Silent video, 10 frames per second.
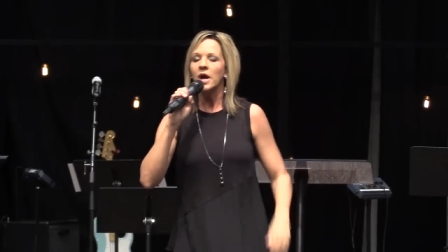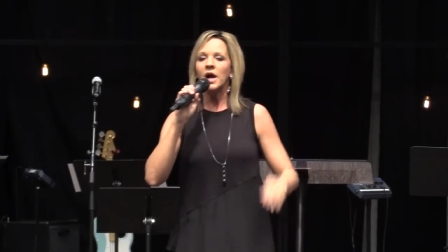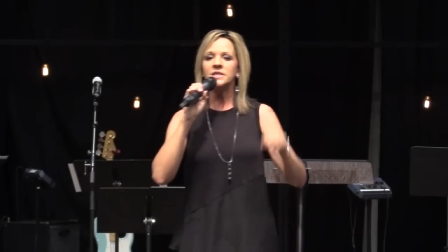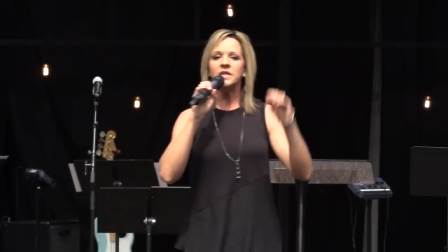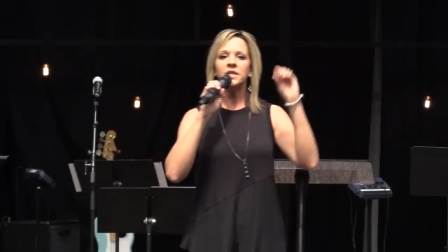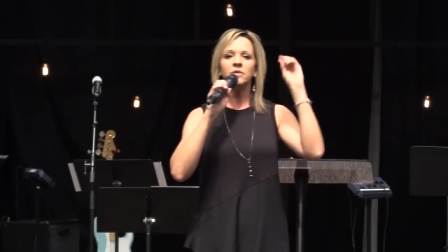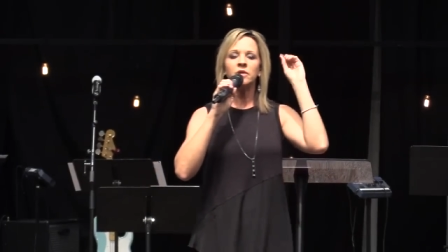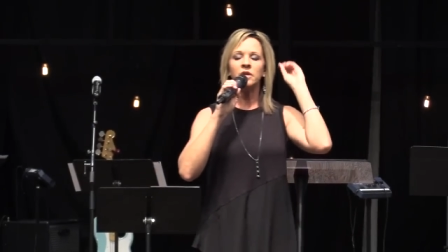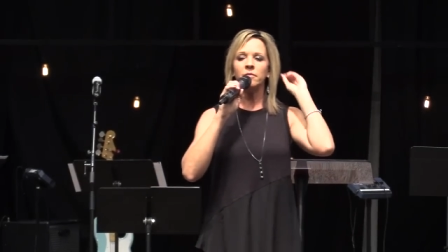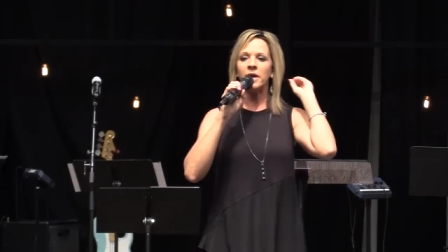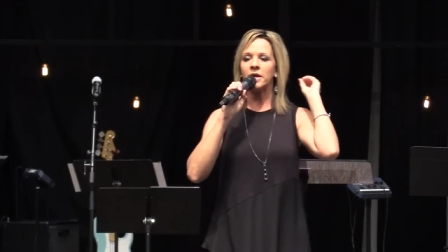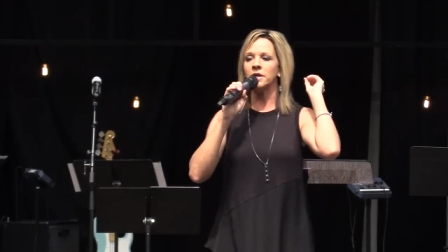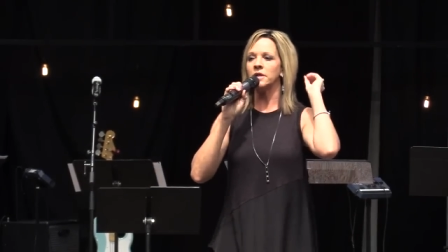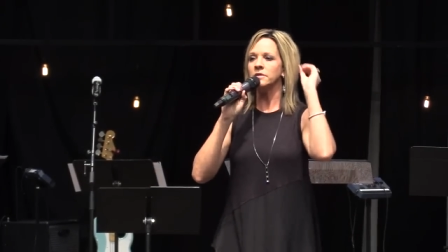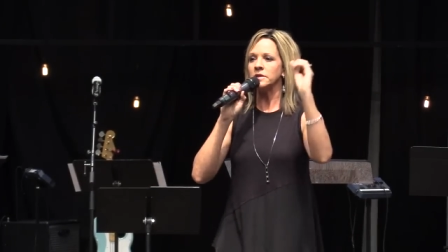I said, and then we're going to make
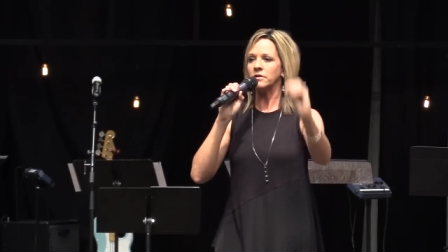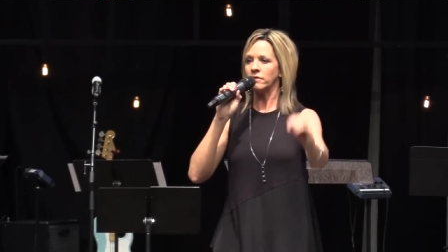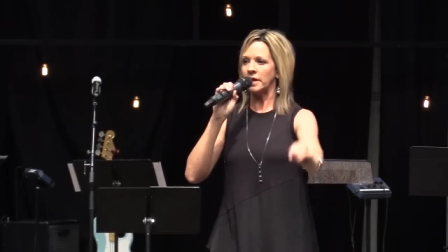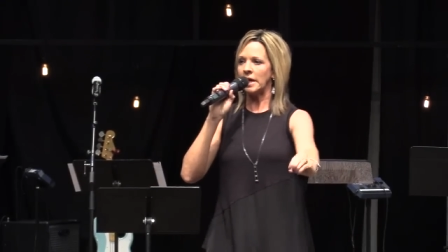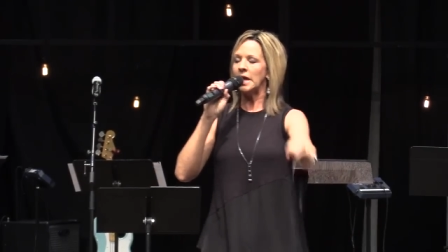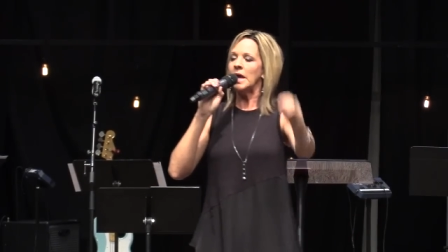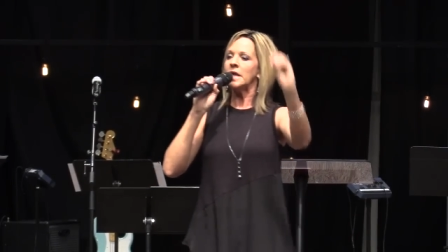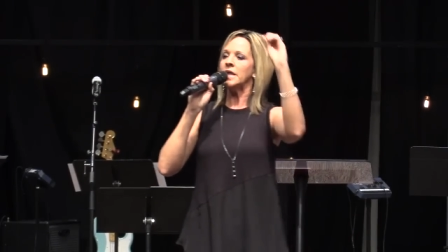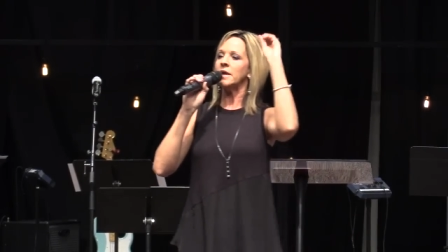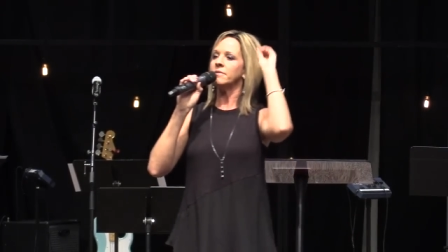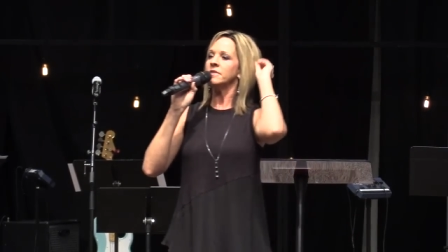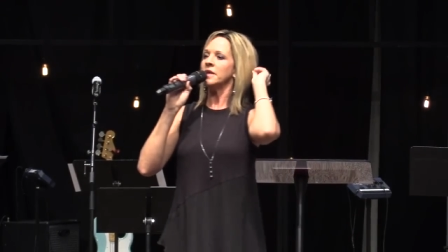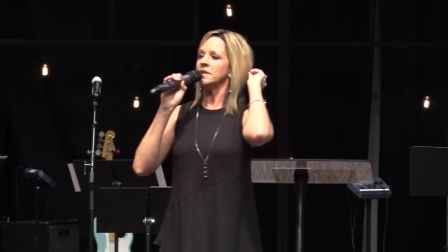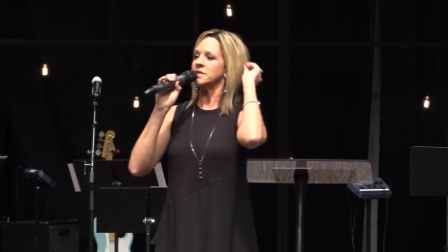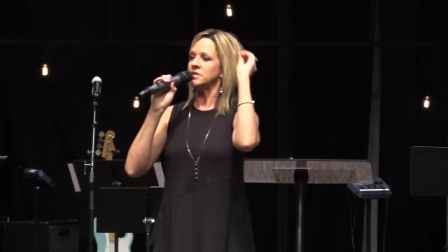another decree that
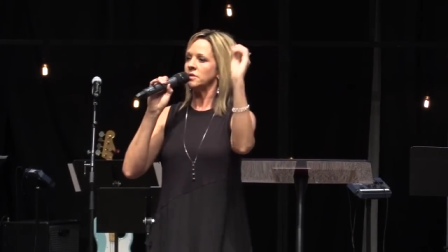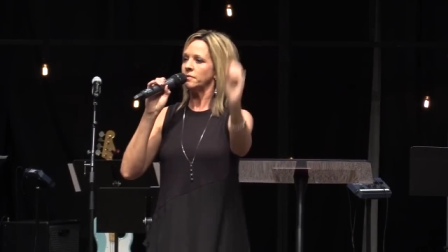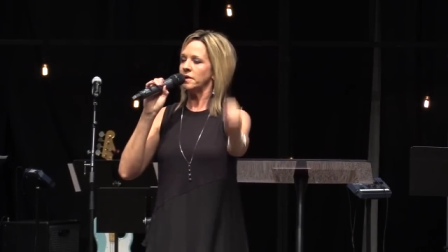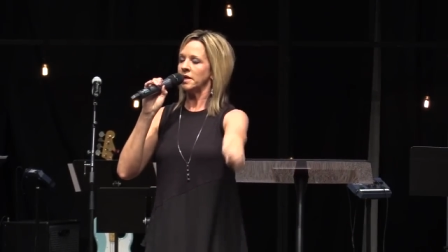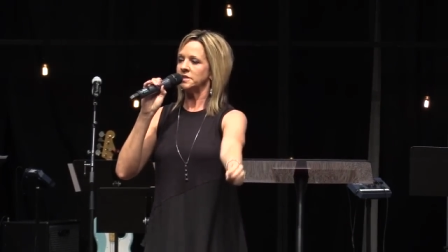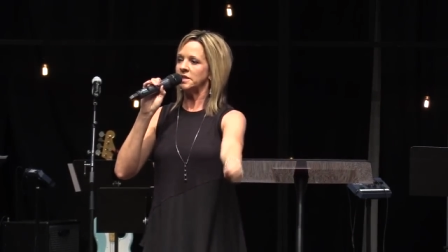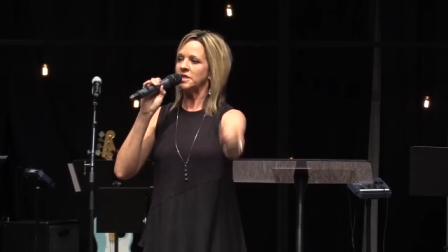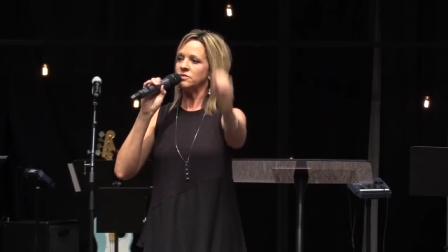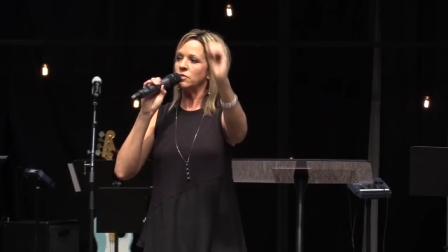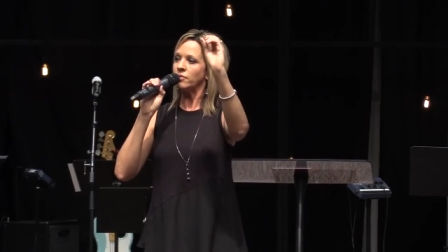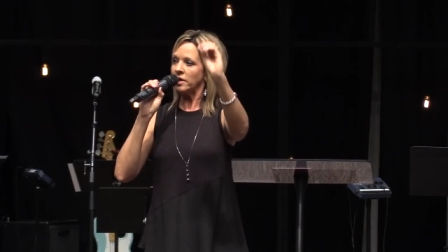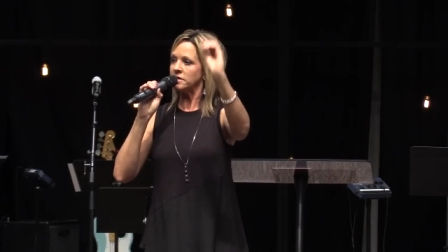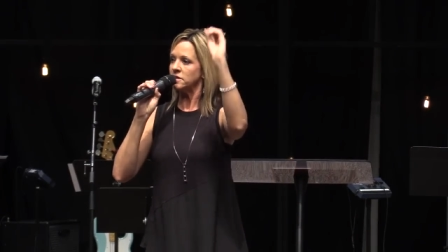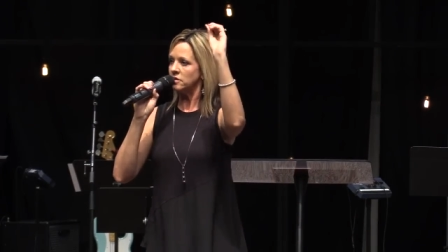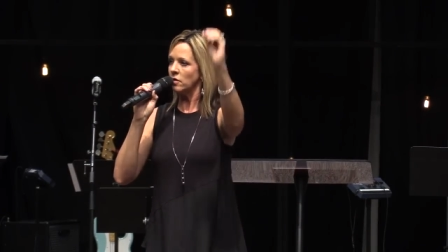everything the serpent has touched will
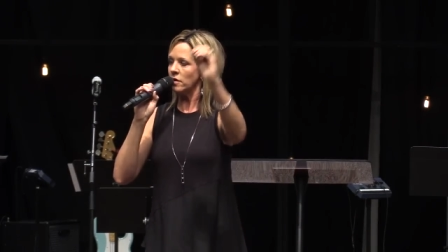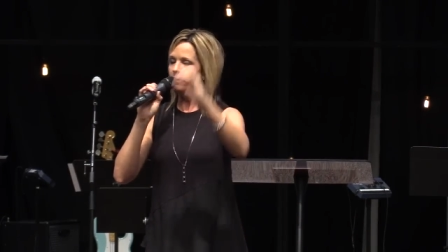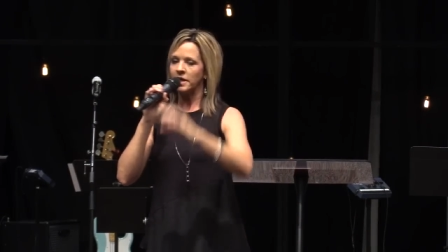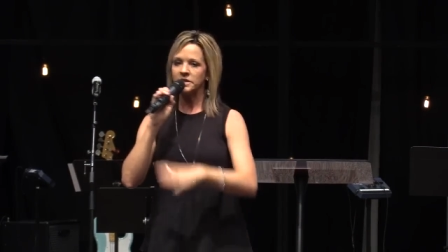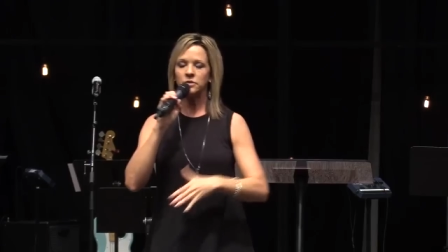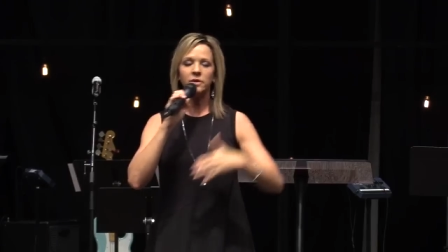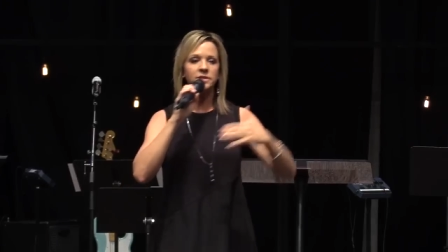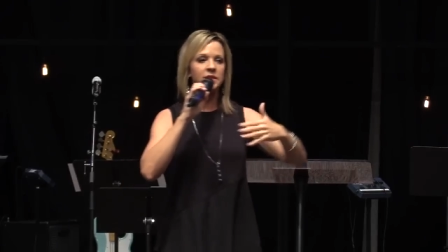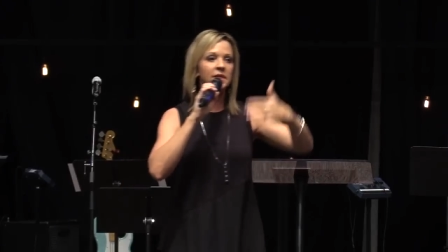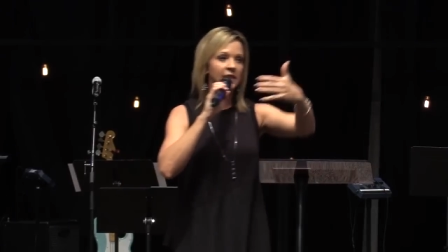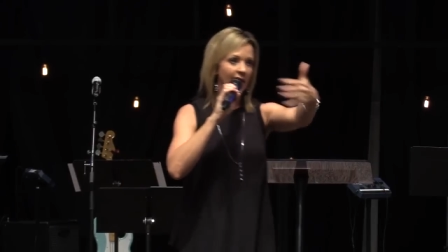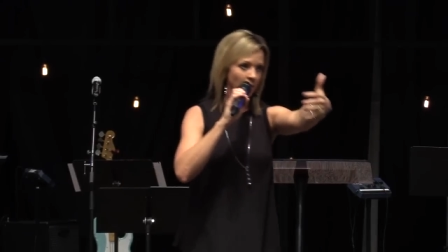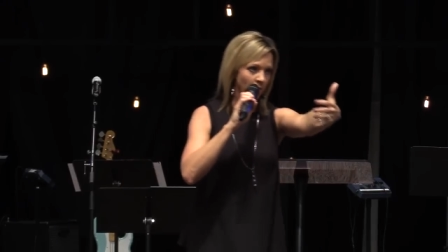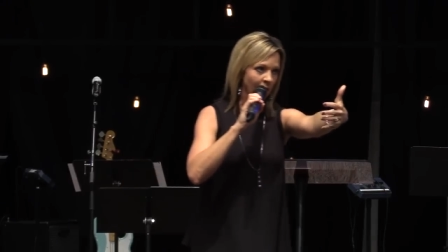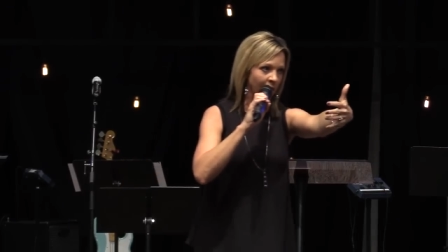praise the Lord. Okay, so we did that,
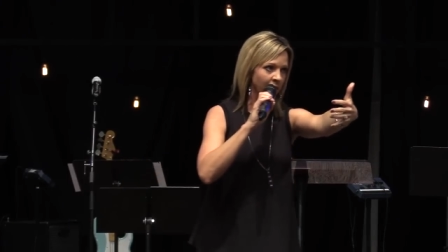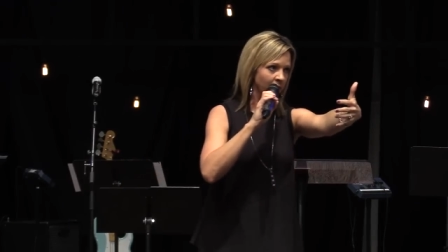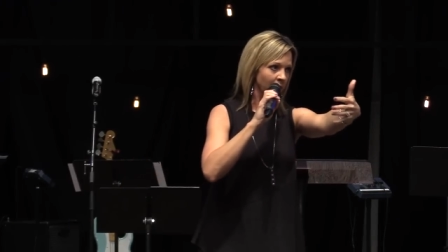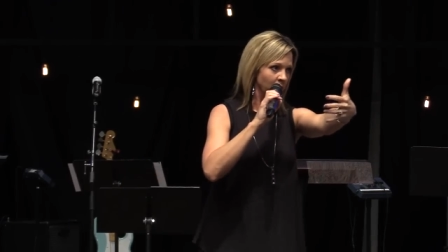right?